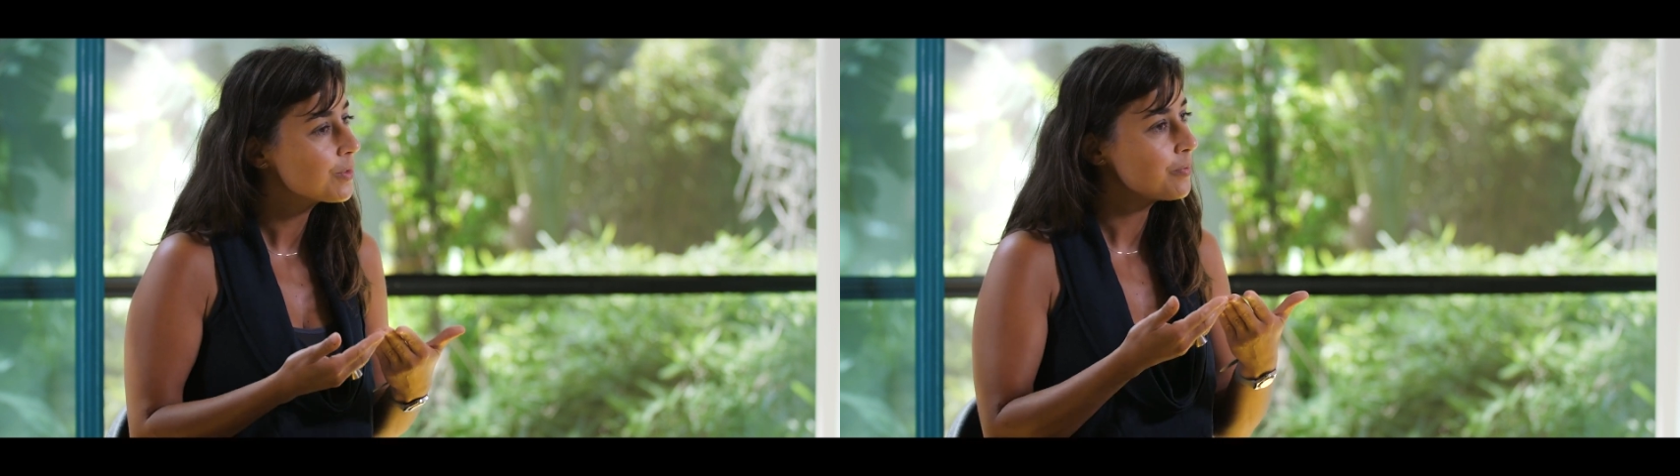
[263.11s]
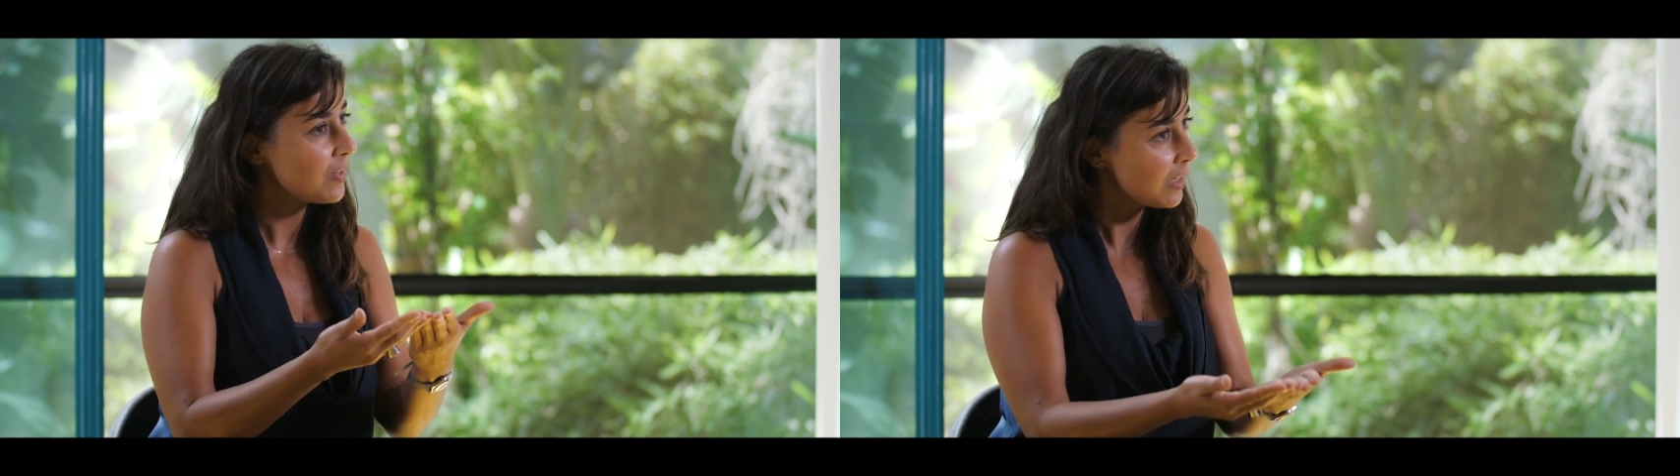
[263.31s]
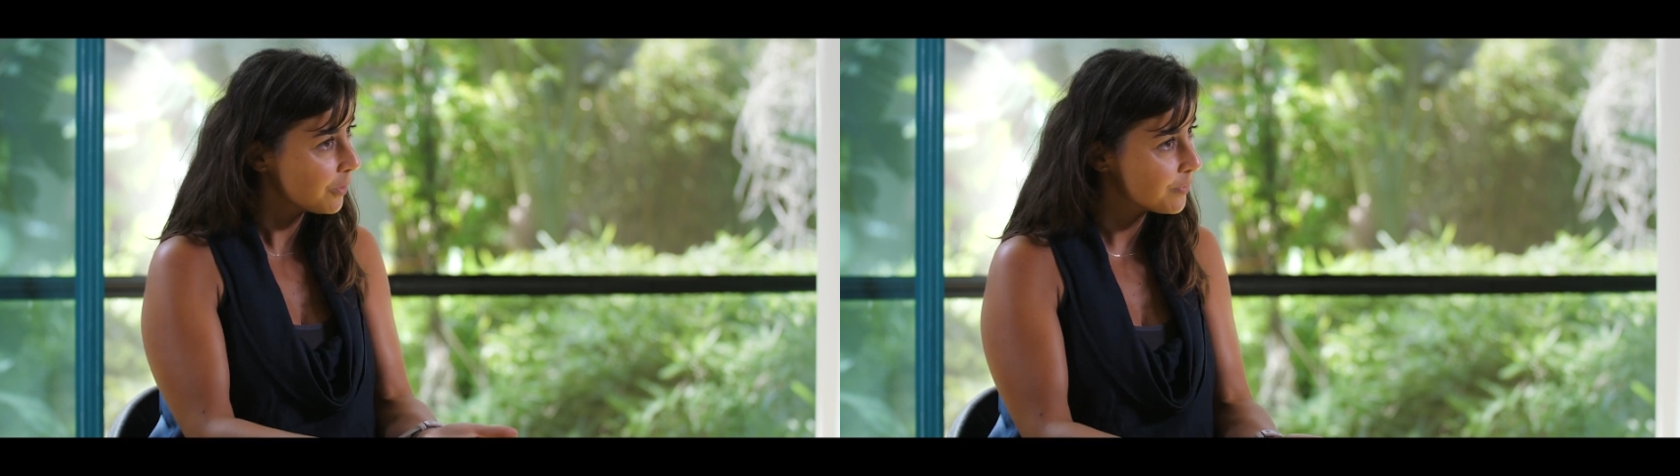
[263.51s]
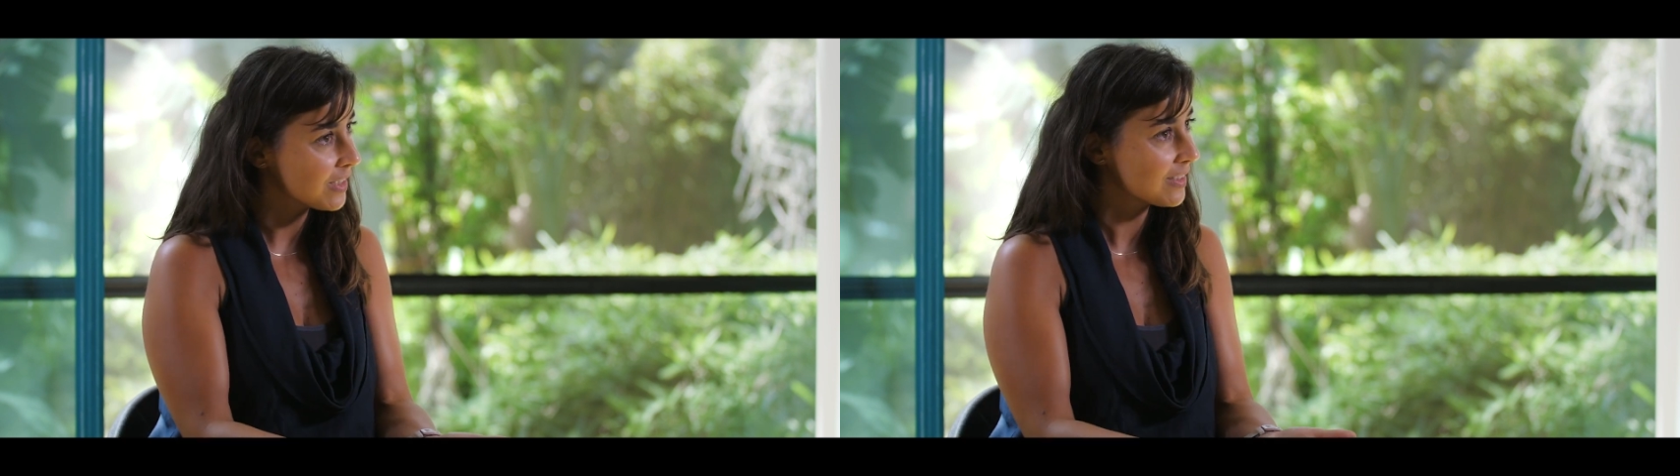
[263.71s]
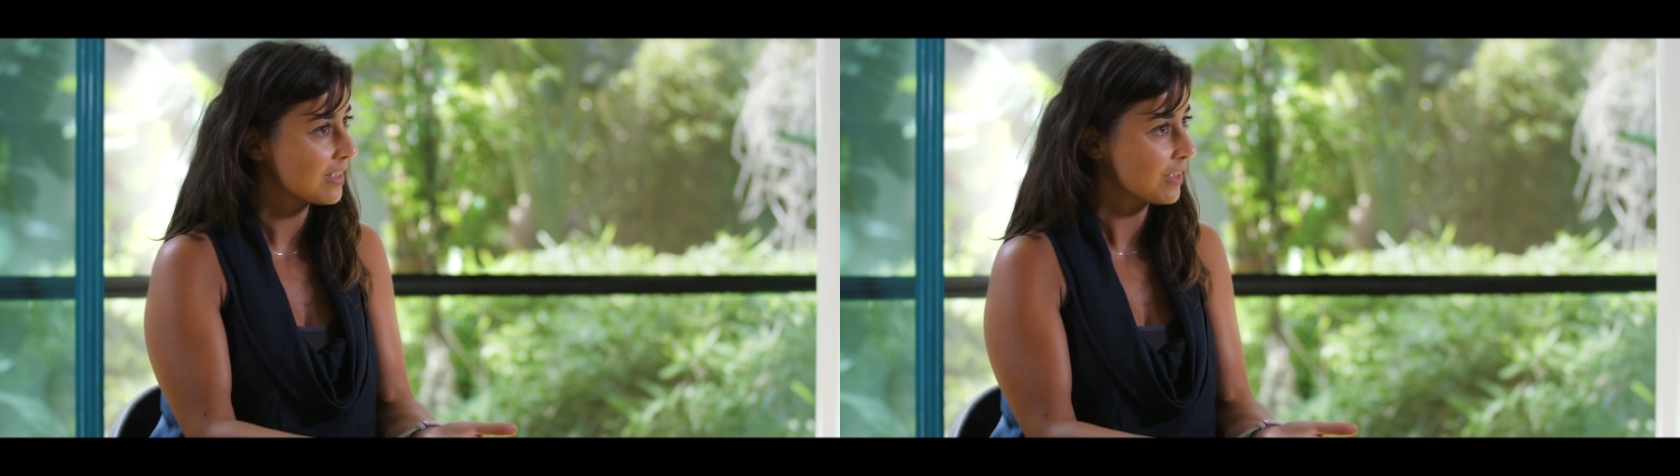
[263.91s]
to
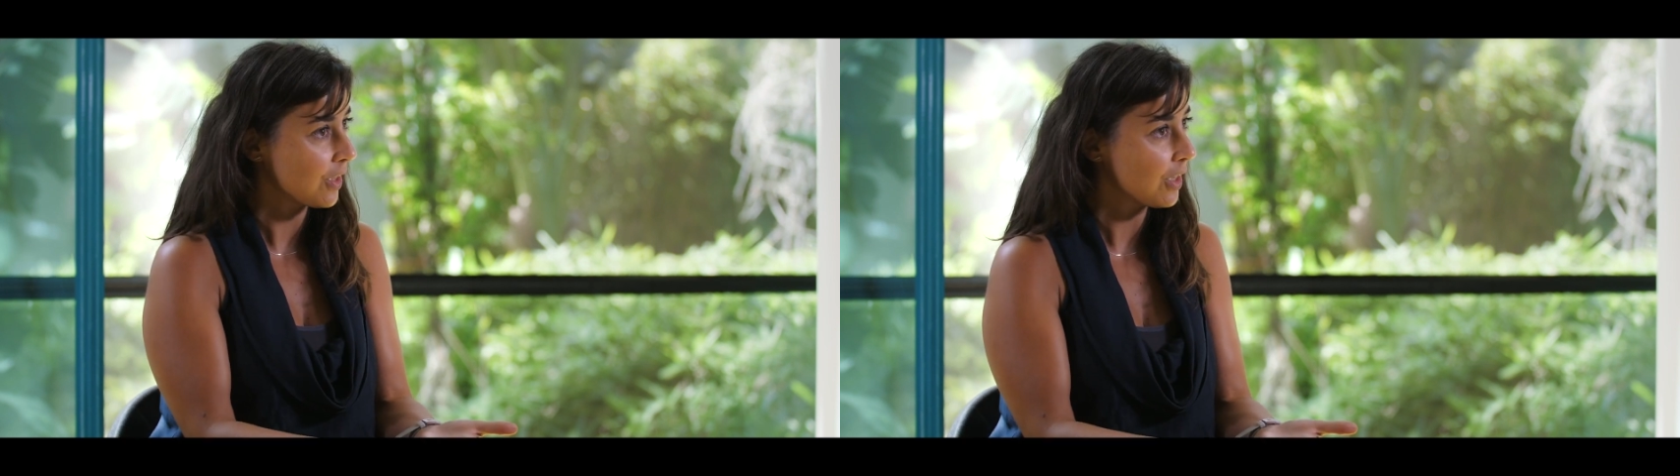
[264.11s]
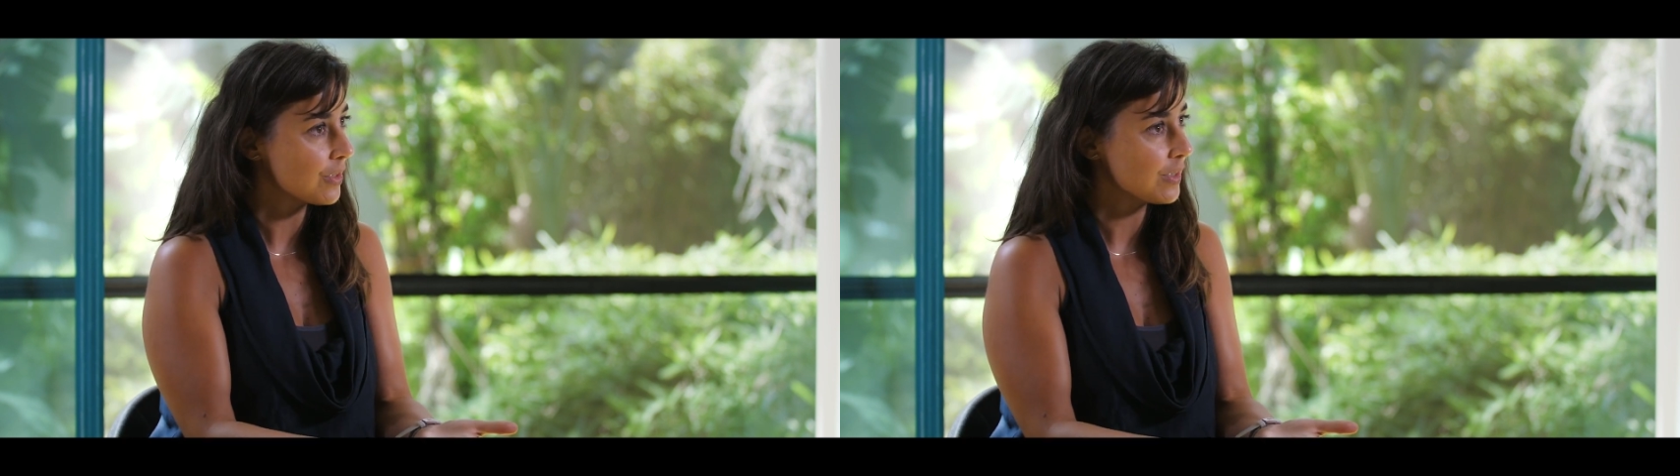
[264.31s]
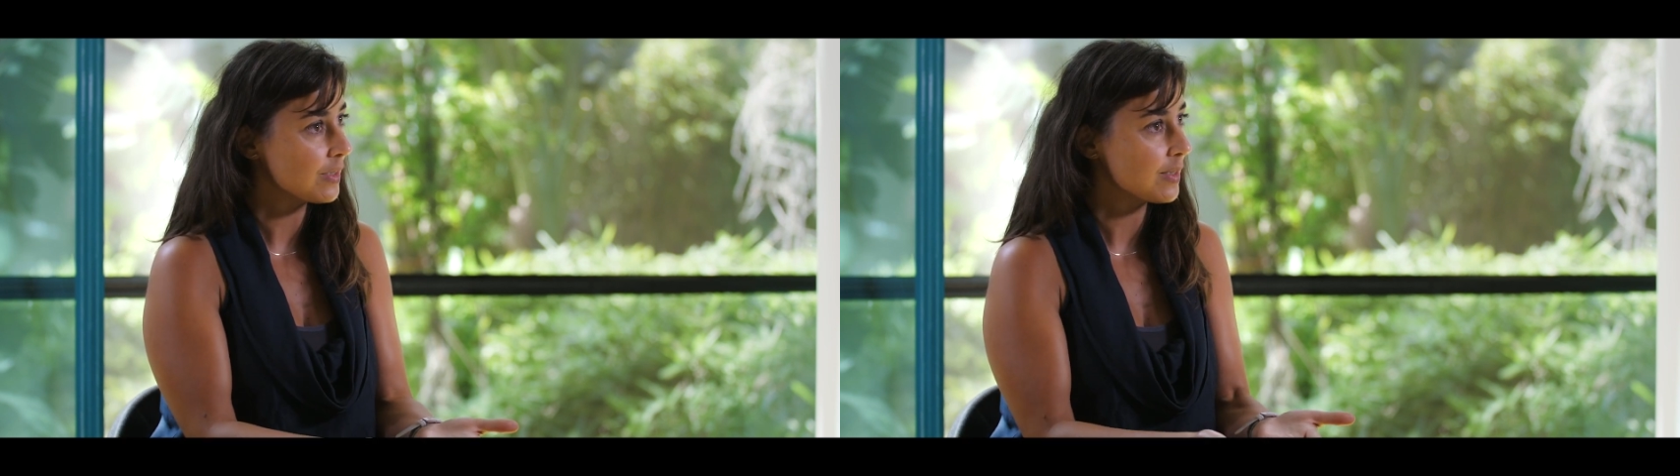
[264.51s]
develop technology.